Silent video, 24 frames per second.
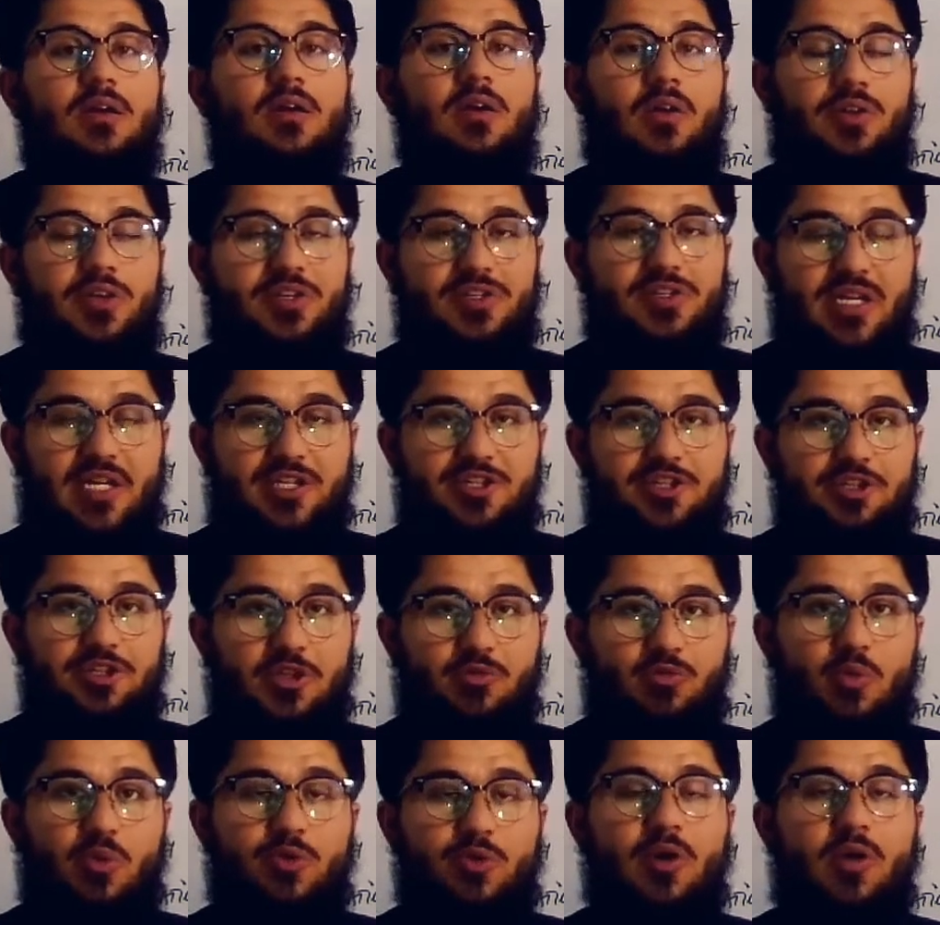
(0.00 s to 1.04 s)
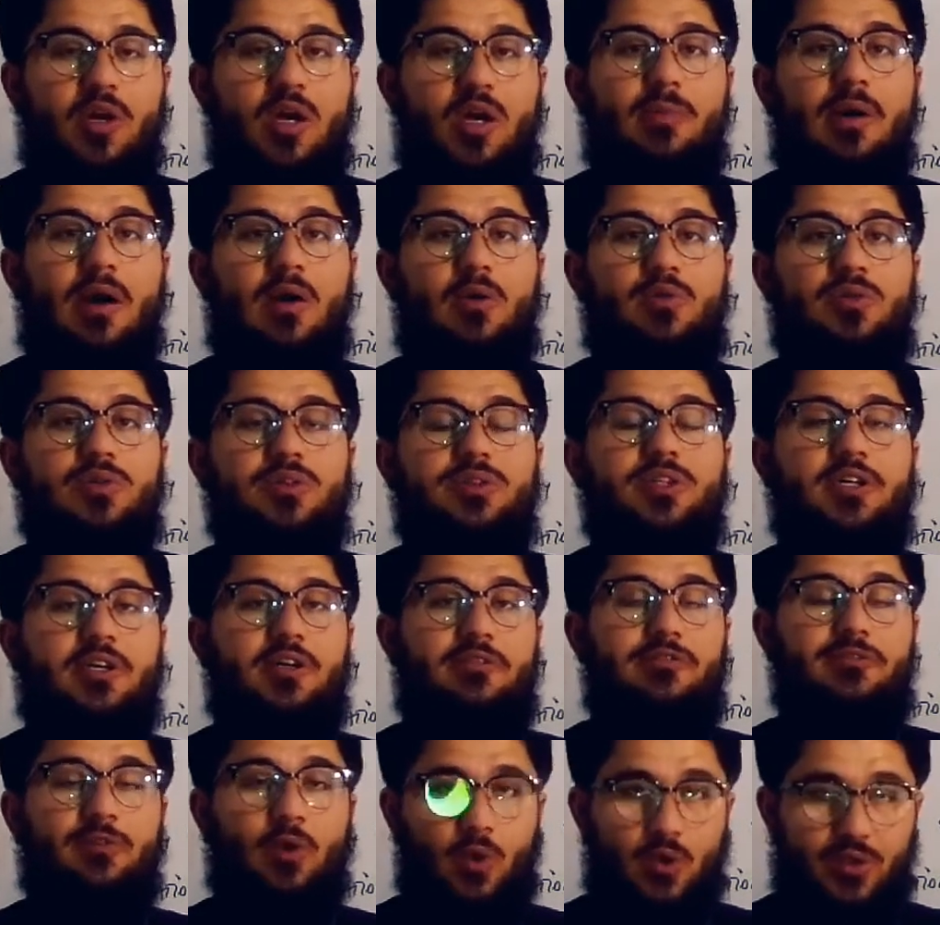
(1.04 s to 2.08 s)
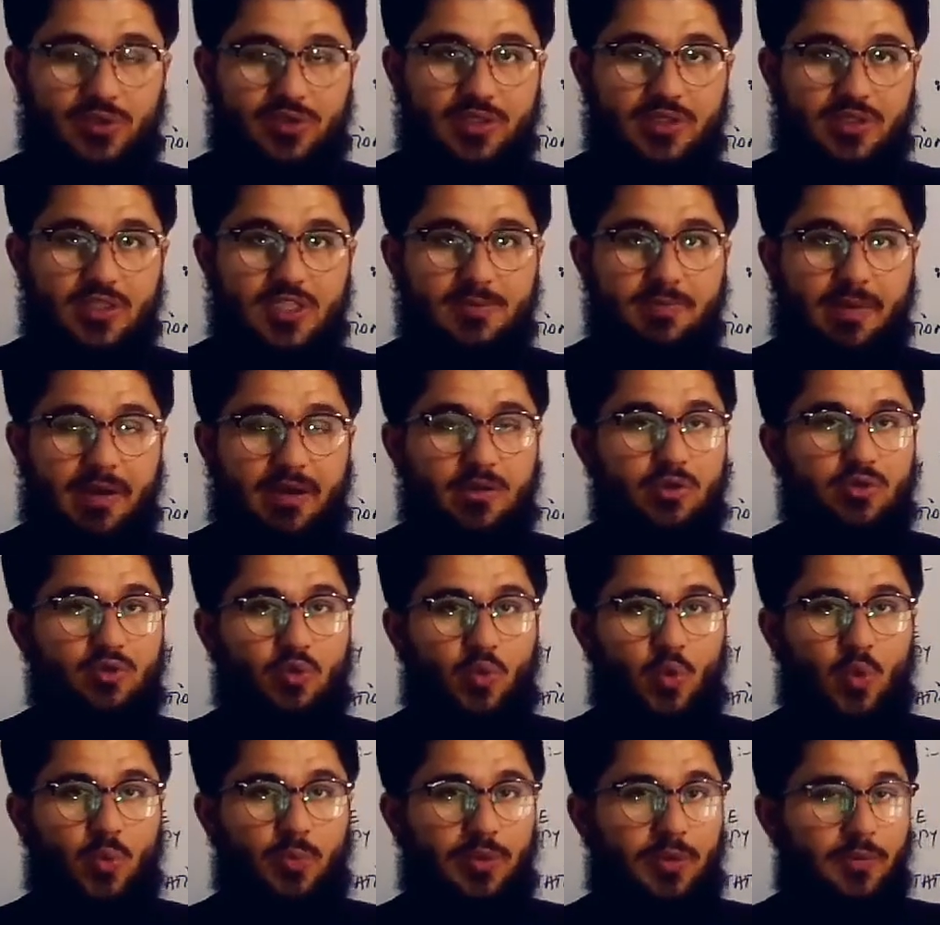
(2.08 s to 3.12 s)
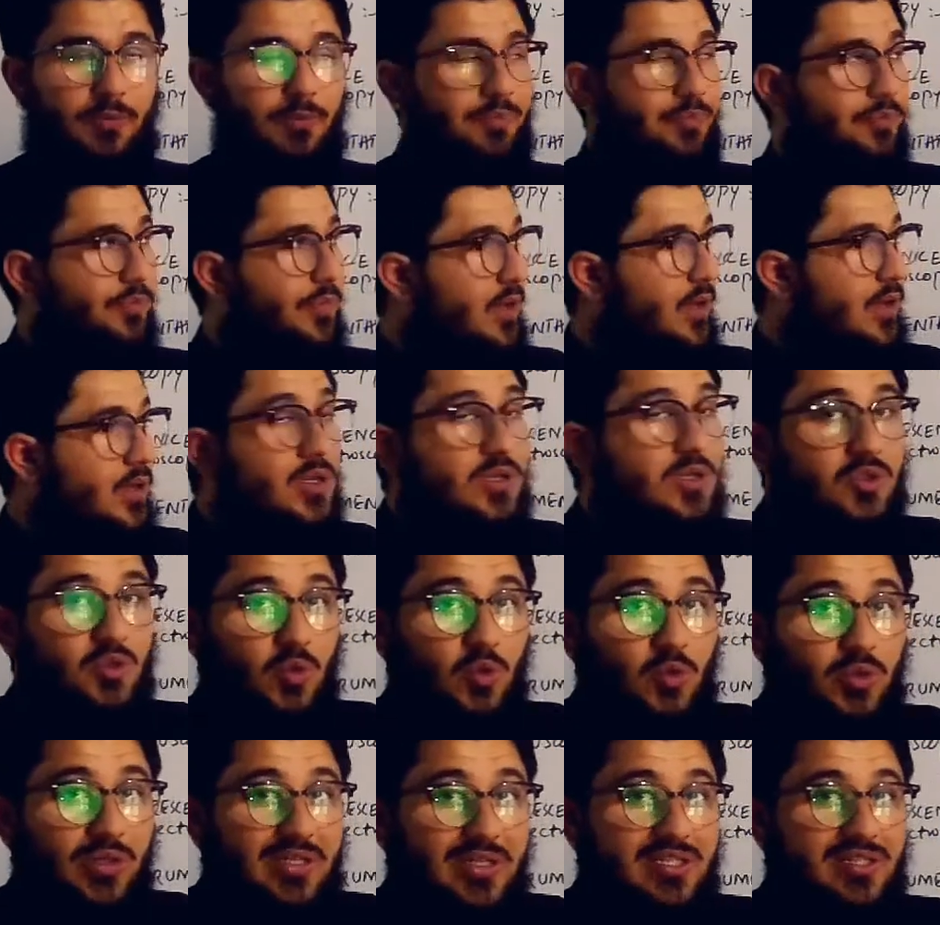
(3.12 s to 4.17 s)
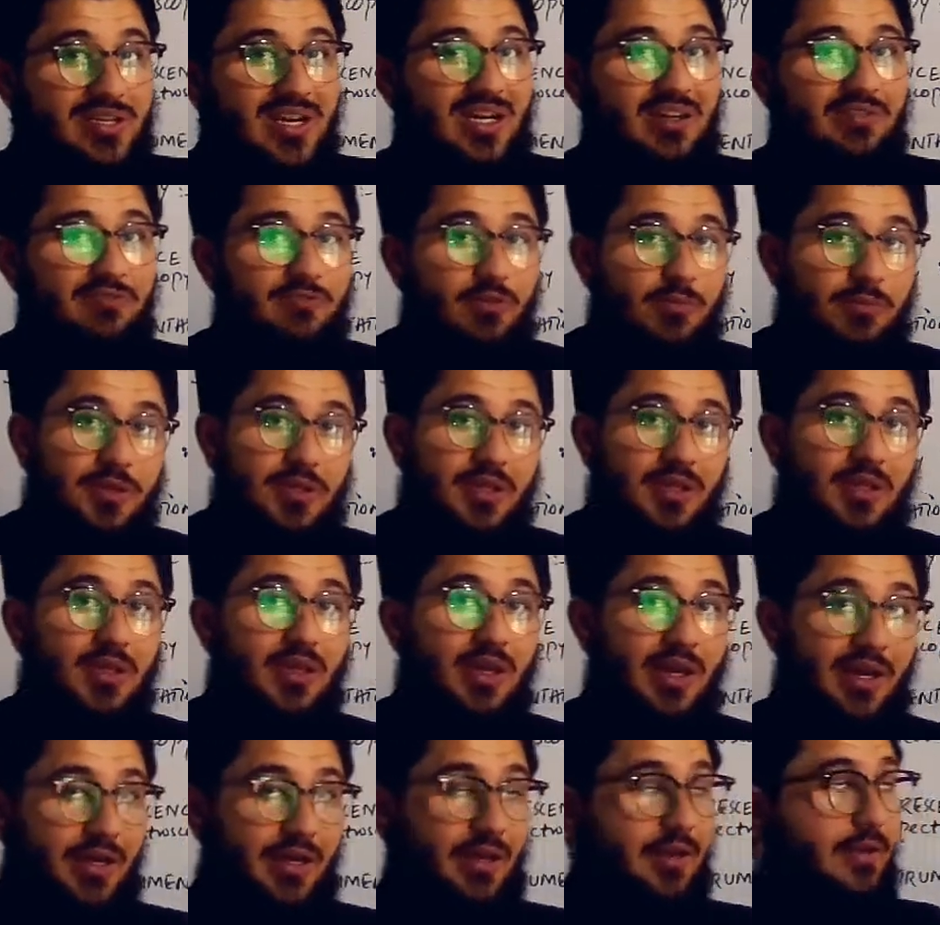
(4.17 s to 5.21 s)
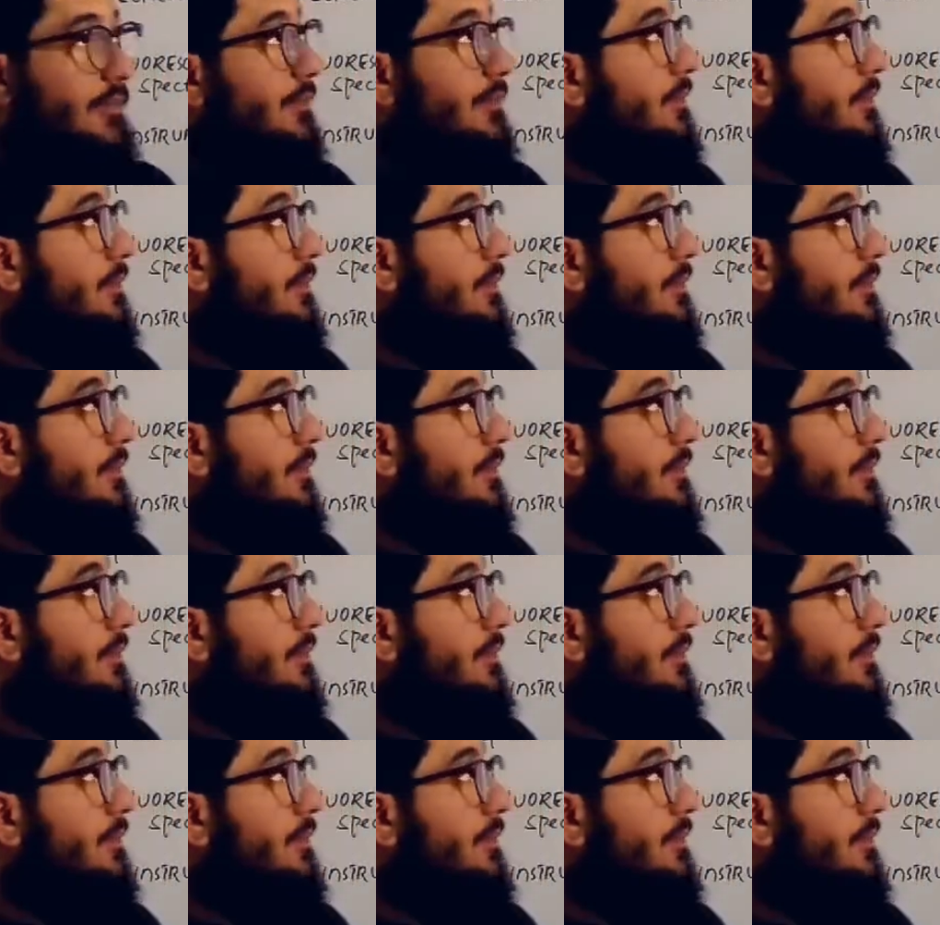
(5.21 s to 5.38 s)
In this lecture, we will talk about the fluorescence spectroscopy. So let's start from the heading.